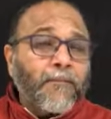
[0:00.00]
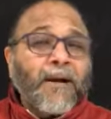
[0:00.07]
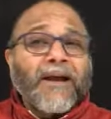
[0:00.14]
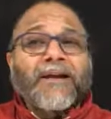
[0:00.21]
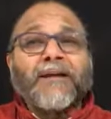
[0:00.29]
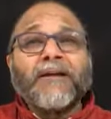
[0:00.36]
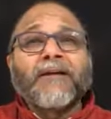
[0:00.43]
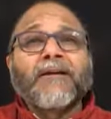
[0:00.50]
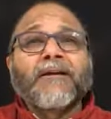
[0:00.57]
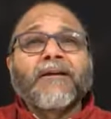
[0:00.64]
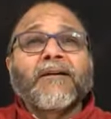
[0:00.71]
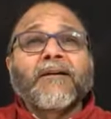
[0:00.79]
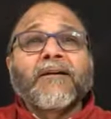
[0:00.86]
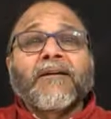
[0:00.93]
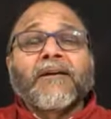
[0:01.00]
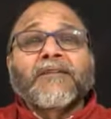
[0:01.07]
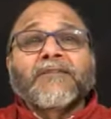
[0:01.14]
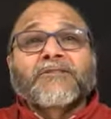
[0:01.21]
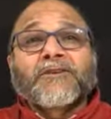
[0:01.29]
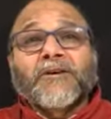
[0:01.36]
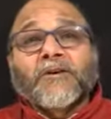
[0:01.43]
mind
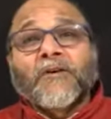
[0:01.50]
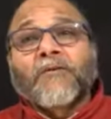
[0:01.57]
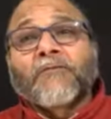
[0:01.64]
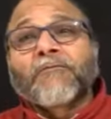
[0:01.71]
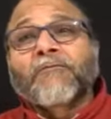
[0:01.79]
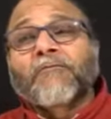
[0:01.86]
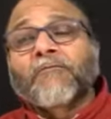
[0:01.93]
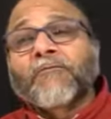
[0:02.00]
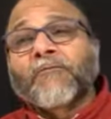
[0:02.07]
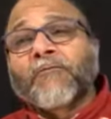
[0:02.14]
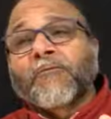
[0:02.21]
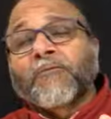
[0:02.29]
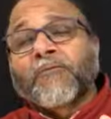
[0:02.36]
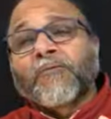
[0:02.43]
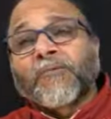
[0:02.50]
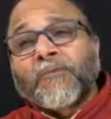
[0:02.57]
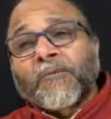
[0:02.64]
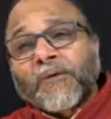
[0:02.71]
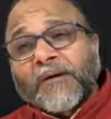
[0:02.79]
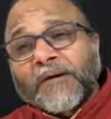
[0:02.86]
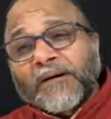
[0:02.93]
instead of
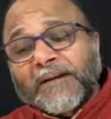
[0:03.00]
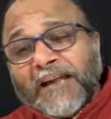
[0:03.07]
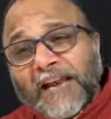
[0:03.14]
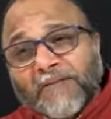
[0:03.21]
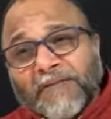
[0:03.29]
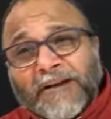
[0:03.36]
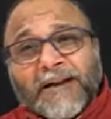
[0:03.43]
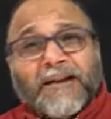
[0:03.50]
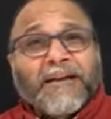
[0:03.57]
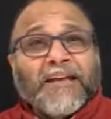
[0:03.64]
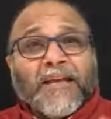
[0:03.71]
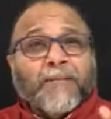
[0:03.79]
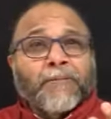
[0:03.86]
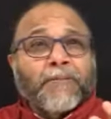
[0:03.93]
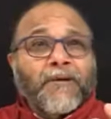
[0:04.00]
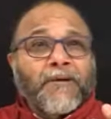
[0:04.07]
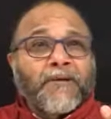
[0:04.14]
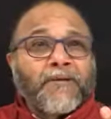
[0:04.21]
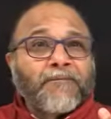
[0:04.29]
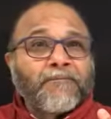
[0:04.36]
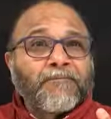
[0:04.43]
delving deep
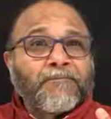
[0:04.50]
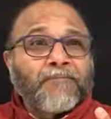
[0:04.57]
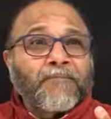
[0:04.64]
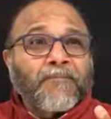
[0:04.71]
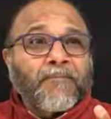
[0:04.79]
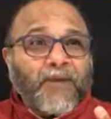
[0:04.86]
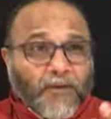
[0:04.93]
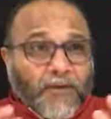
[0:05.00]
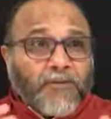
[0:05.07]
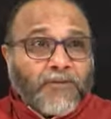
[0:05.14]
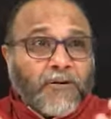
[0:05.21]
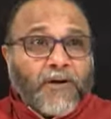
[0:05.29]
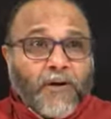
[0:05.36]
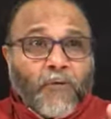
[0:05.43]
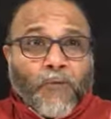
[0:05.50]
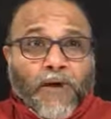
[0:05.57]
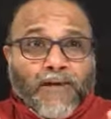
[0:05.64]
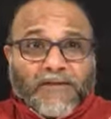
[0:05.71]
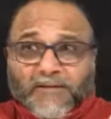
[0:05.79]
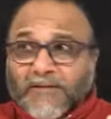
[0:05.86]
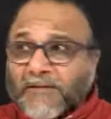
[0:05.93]
because it
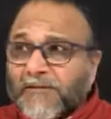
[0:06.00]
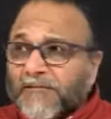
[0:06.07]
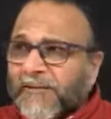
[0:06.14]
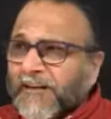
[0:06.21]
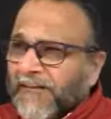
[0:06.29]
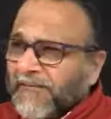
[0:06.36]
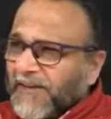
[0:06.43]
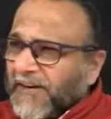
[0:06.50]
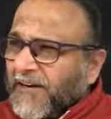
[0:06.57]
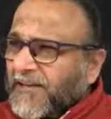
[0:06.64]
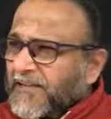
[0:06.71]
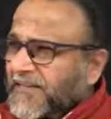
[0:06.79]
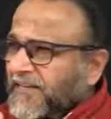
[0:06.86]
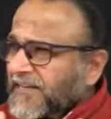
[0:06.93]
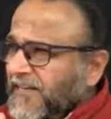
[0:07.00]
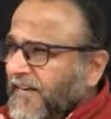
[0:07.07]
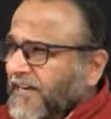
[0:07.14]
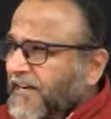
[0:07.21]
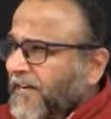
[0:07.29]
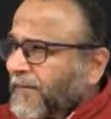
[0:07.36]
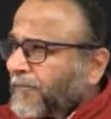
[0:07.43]
requires a very very
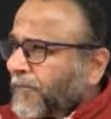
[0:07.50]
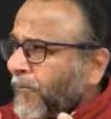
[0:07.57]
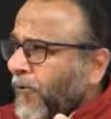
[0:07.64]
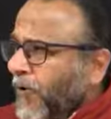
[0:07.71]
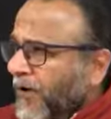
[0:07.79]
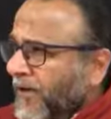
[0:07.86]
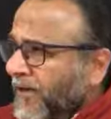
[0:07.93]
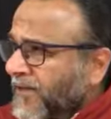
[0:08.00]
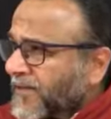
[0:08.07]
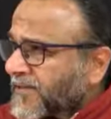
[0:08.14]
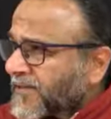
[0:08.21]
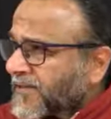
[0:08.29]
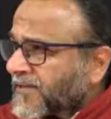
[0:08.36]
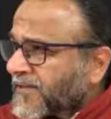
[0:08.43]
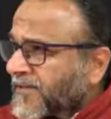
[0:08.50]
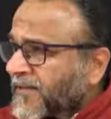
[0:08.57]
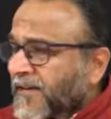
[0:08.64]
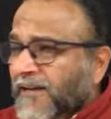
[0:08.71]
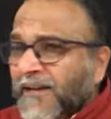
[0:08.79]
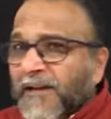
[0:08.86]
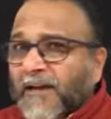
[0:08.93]
steady poise
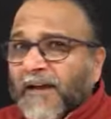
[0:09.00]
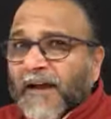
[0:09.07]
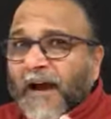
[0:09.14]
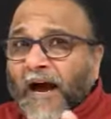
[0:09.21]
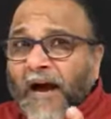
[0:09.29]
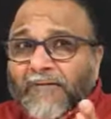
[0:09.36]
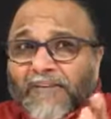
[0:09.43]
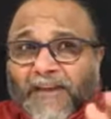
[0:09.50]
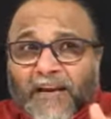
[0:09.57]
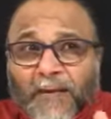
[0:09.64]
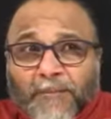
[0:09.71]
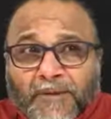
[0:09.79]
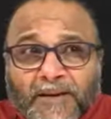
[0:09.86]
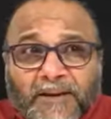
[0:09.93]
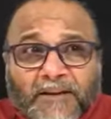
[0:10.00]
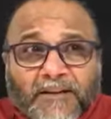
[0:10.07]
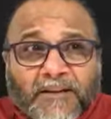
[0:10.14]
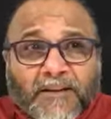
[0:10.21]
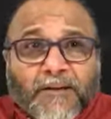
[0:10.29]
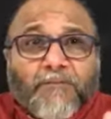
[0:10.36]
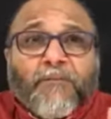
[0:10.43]

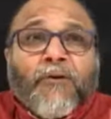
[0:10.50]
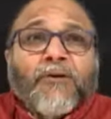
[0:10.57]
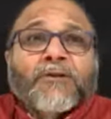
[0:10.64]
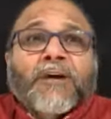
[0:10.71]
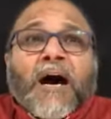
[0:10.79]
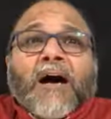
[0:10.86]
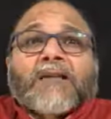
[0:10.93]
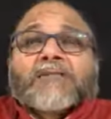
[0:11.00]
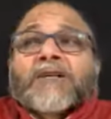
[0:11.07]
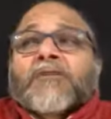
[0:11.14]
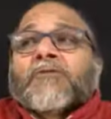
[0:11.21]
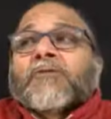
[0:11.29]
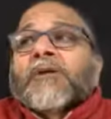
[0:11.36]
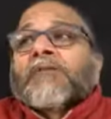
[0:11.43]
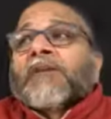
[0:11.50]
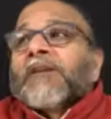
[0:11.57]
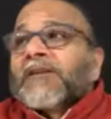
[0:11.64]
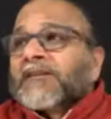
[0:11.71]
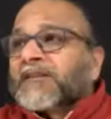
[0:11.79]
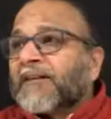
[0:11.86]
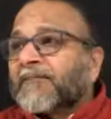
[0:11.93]
availability for the answer to reveal
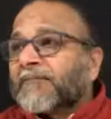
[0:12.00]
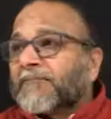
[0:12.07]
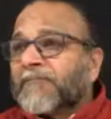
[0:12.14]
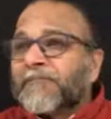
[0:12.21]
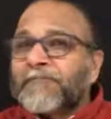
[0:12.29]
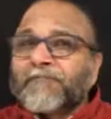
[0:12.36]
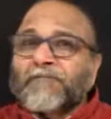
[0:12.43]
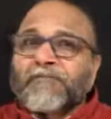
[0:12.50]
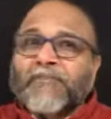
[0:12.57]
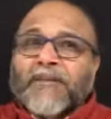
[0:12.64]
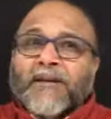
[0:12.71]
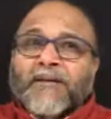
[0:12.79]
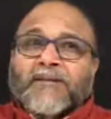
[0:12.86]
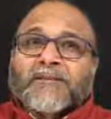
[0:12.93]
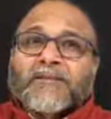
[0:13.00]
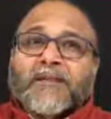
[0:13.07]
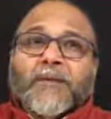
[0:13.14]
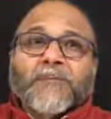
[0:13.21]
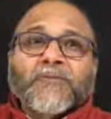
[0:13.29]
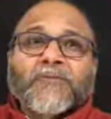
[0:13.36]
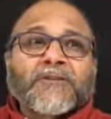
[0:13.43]
itself.
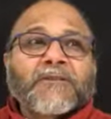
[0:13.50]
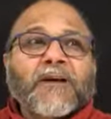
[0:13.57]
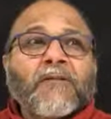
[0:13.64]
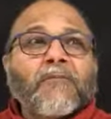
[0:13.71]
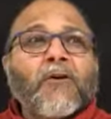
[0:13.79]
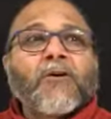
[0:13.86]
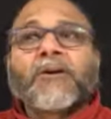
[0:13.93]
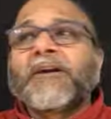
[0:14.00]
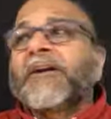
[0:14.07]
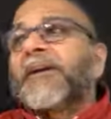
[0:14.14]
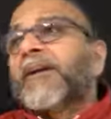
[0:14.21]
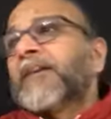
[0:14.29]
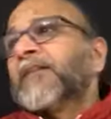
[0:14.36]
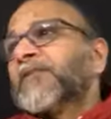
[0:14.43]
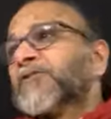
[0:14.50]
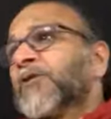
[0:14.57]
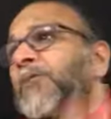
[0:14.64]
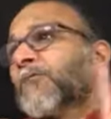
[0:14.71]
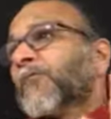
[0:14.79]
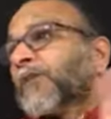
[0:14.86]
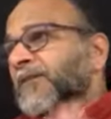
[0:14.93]
Scriptures have already done the
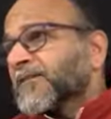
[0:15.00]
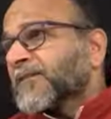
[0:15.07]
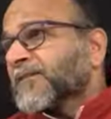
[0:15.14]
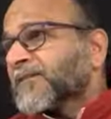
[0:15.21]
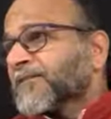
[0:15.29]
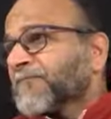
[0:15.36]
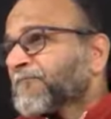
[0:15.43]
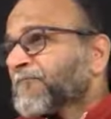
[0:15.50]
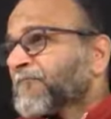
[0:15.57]
job for us.